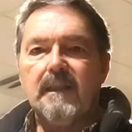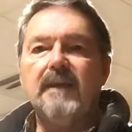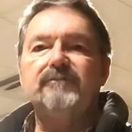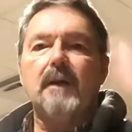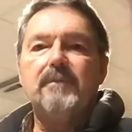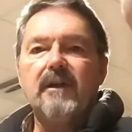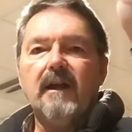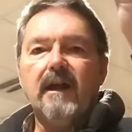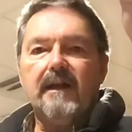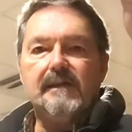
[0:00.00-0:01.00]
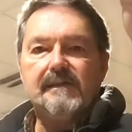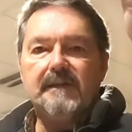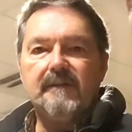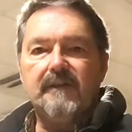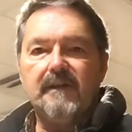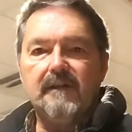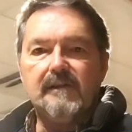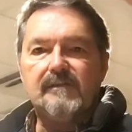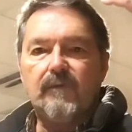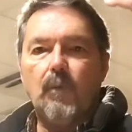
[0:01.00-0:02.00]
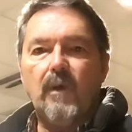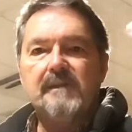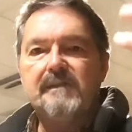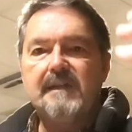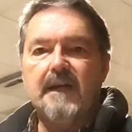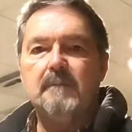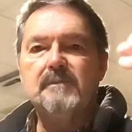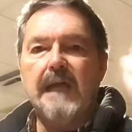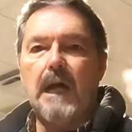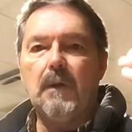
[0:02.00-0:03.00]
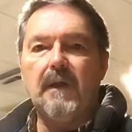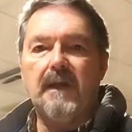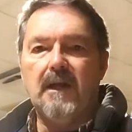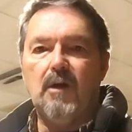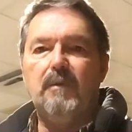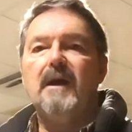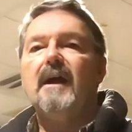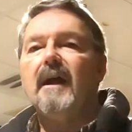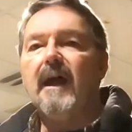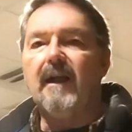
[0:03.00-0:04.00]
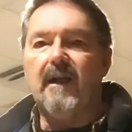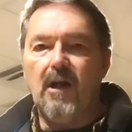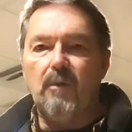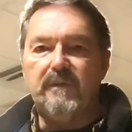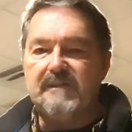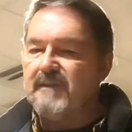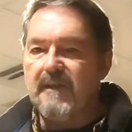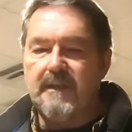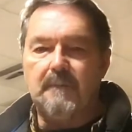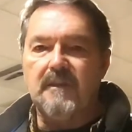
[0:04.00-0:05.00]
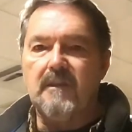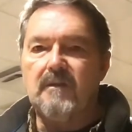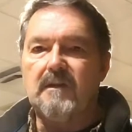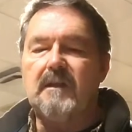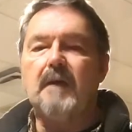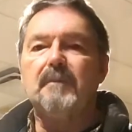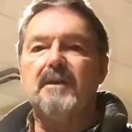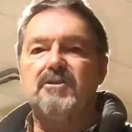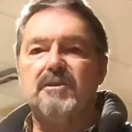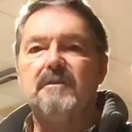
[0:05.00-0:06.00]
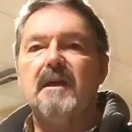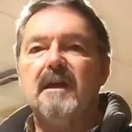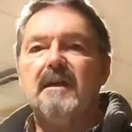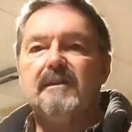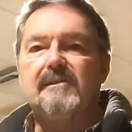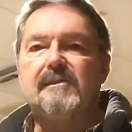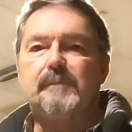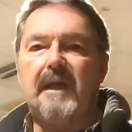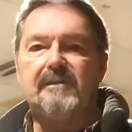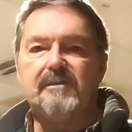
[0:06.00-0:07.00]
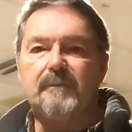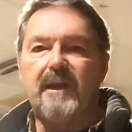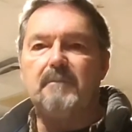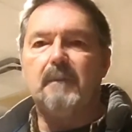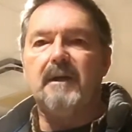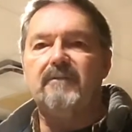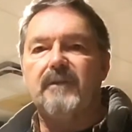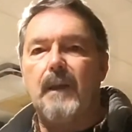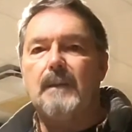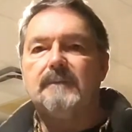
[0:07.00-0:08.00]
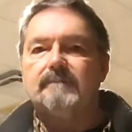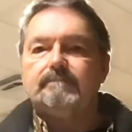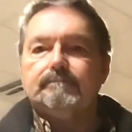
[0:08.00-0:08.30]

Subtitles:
Lift up your eyes unto the hills from whence comes our help. Our help is in the name of the Lord. God bless you. This is Pastor Mike. Bye-bye for now.